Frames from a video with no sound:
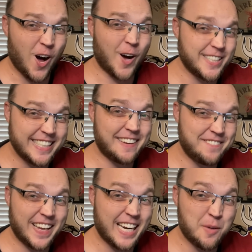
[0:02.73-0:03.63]

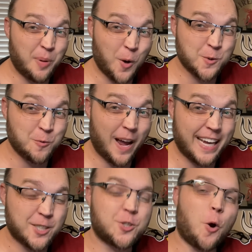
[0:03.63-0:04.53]
Undefeated Post
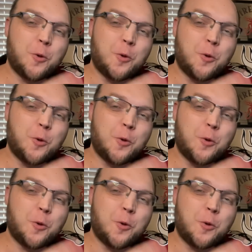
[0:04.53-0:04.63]
Weigh-In Show,